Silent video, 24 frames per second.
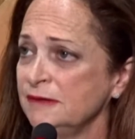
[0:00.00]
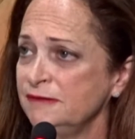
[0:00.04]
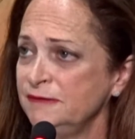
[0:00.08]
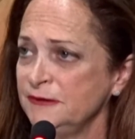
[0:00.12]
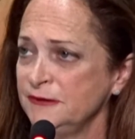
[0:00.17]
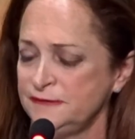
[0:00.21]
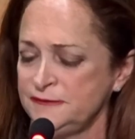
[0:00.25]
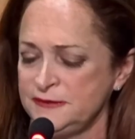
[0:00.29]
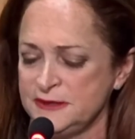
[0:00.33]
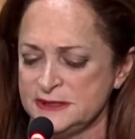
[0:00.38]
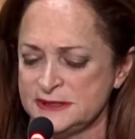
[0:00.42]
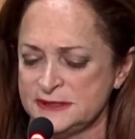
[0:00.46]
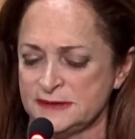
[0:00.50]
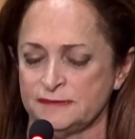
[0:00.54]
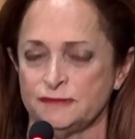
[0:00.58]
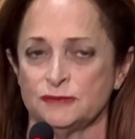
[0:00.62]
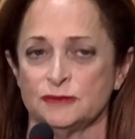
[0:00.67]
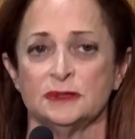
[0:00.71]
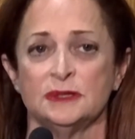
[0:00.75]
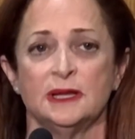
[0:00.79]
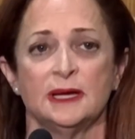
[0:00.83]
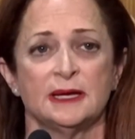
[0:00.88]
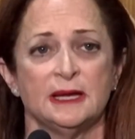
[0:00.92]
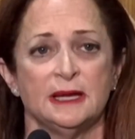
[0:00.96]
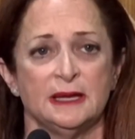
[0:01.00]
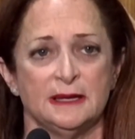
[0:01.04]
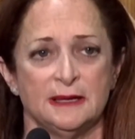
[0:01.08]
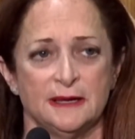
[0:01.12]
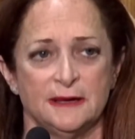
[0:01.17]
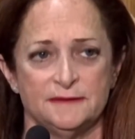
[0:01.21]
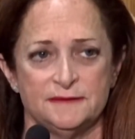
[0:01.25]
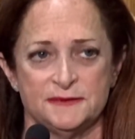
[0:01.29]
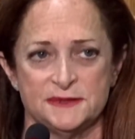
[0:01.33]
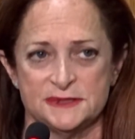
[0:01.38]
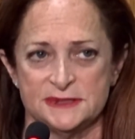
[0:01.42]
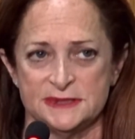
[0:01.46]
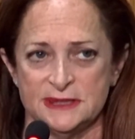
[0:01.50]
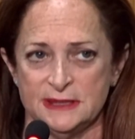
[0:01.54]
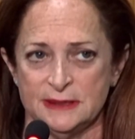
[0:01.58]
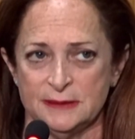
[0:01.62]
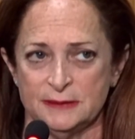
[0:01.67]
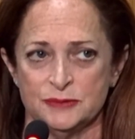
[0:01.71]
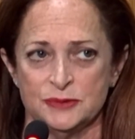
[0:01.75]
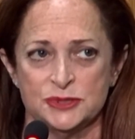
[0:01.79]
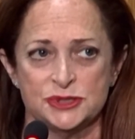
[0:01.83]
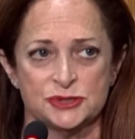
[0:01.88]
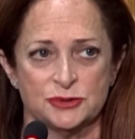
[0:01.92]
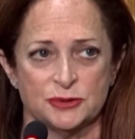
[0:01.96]
50s if we're lucky enough to see
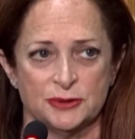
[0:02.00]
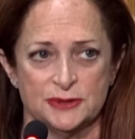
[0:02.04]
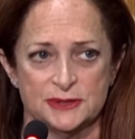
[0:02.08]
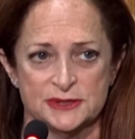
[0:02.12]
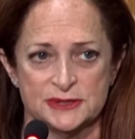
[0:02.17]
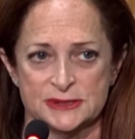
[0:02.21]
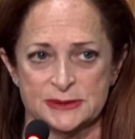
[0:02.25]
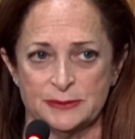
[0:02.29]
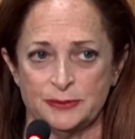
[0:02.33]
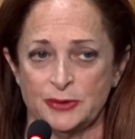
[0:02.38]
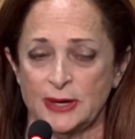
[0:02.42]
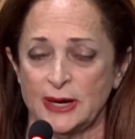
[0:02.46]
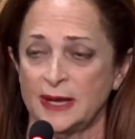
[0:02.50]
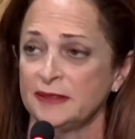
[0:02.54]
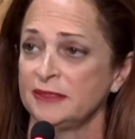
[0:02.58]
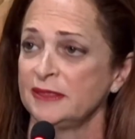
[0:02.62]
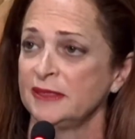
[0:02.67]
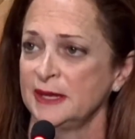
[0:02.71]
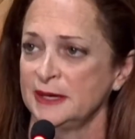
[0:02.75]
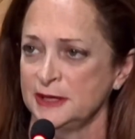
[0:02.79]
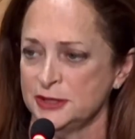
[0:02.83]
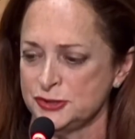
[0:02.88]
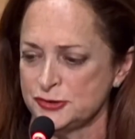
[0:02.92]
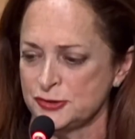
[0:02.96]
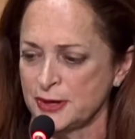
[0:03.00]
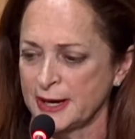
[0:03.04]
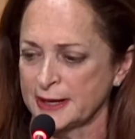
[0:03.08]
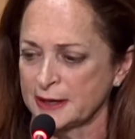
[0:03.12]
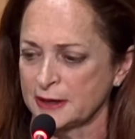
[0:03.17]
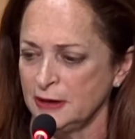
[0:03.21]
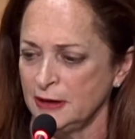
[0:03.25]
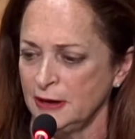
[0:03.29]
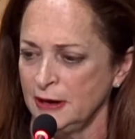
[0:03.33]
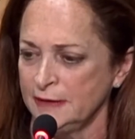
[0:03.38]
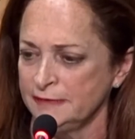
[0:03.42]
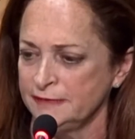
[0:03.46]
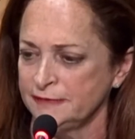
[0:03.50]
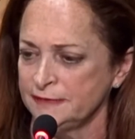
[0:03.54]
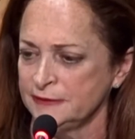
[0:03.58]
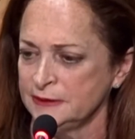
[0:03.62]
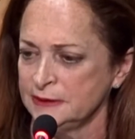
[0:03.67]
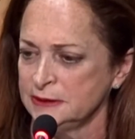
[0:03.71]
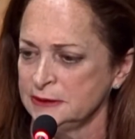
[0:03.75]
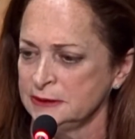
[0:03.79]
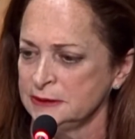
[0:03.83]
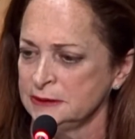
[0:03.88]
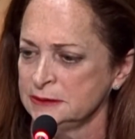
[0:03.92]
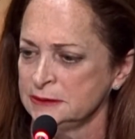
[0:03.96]
them with shortness of breath and a dry cough.
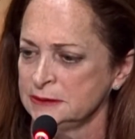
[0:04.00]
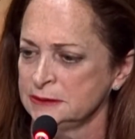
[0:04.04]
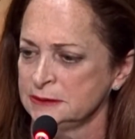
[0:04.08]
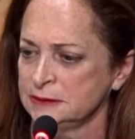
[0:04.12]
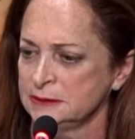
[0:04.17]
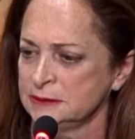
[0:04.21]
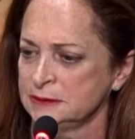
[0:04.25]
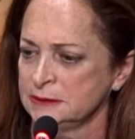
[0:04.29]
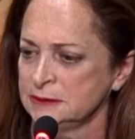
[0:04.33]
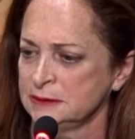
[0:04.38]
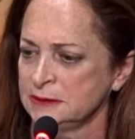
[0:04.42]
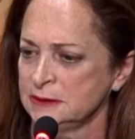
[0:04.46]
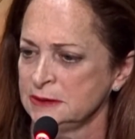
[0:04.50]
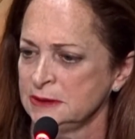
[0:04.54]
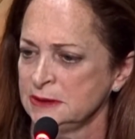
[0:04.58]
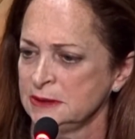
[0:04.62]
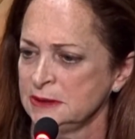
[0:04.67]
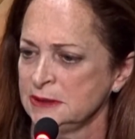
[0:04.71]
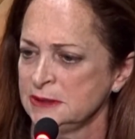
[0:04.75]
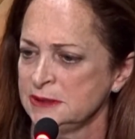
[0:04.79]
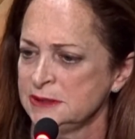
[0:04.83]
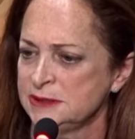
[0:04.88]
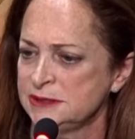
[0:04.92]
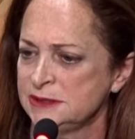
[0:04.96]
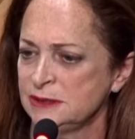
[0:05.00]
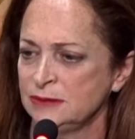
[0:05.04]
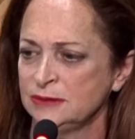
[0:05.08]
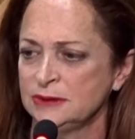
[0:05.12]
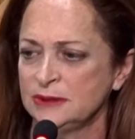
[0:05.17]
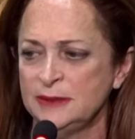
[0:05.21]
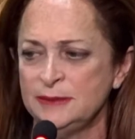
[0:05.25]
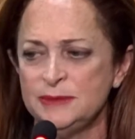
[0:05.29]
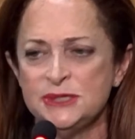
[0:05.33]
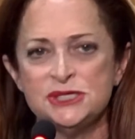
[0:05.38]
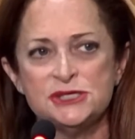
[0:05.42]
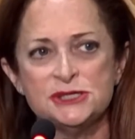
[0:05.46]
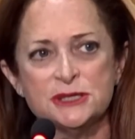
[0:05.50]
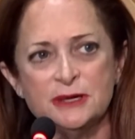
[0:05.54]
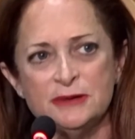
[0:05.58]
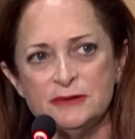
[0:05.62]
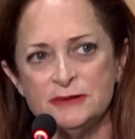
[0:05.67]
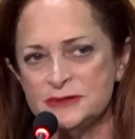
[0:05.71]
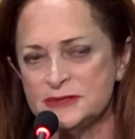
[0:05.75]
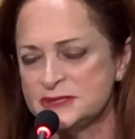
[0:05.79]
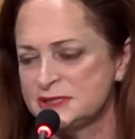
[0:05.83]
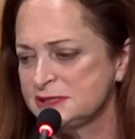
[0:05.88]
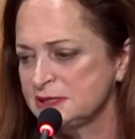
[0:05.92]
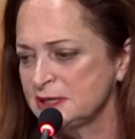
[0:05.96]
So let me show
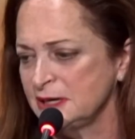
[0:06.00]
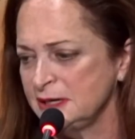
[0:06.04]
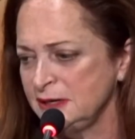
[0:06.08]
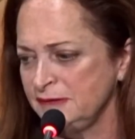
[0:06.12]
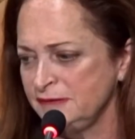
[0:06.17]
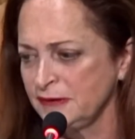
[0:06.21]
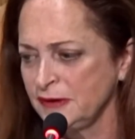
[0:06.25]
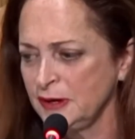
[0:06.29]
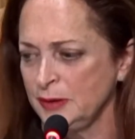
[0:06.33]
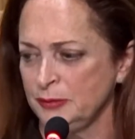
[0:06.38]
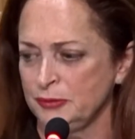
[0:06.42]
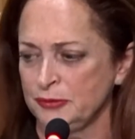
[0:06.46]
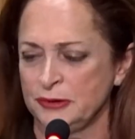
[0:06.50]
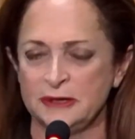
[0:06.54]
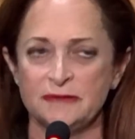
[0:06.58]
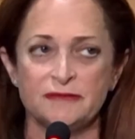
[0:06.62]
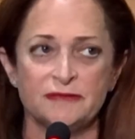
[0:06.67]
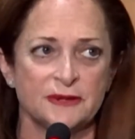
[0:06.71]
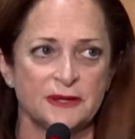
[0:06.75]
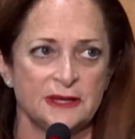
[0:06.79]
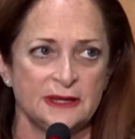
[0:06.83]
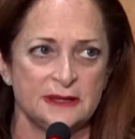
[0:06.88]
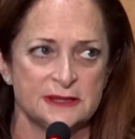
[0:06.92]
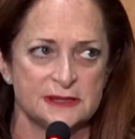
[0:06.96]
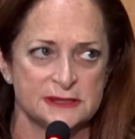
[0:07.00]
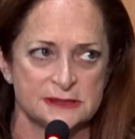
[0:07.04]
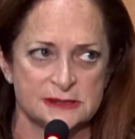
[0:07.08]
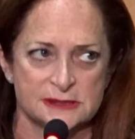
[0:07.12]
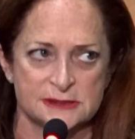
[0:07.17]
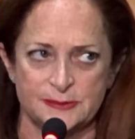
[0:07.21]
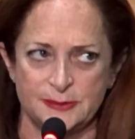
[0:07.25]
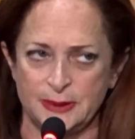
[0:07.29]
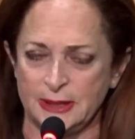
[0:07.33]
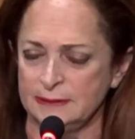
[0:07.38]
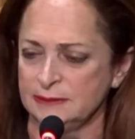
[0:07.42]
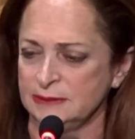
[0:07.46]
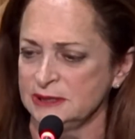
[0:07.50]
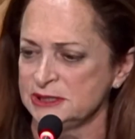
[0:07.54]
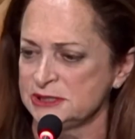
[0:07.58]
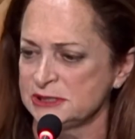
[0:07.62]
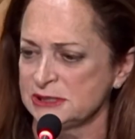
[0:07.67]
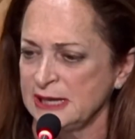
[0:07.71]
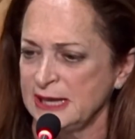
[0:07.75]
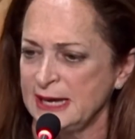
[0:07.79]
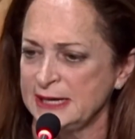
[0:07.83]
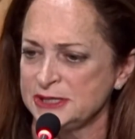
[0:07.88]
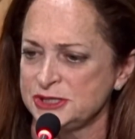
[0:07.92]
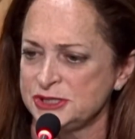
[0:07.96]
you the study very briefly. This was published
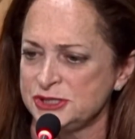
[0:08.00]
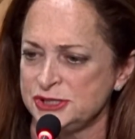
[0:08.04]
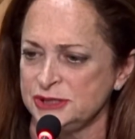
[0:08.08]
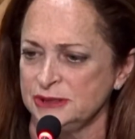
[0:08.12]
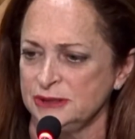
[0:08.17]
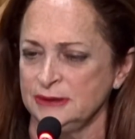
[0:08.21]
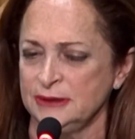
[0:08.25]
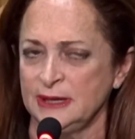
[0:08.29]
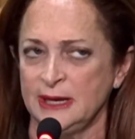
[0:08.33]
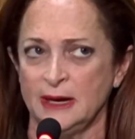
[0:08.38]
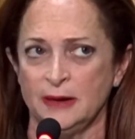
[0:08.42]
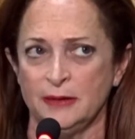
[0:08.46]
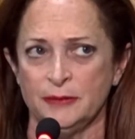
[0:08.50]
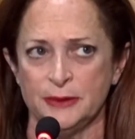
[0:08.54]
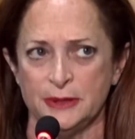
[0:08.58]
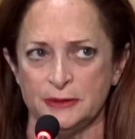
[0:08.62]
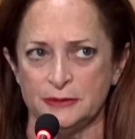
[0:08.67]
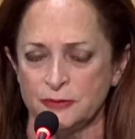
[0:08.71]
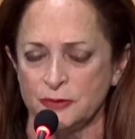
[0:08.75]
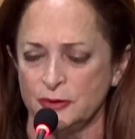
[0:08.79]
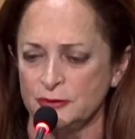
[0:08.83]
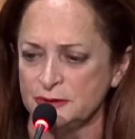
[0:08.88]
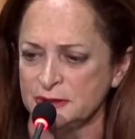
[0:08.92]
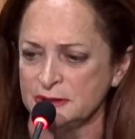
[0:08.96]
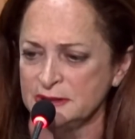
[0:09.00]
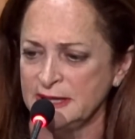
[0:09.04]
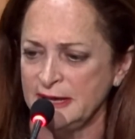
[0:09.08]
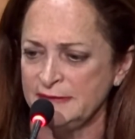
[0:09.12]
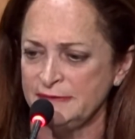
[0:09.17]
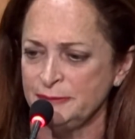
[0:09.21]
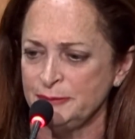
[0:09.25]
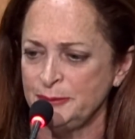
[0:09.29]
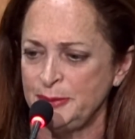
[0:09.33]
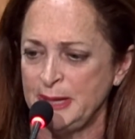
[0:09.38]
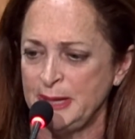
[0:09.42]
last year now. We enrolled 11